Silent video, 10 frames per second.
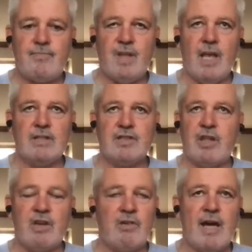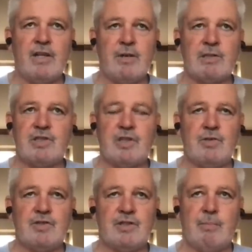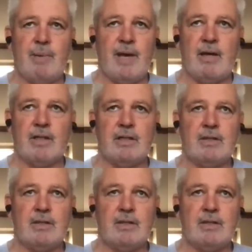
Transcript: And so there are no excuses about,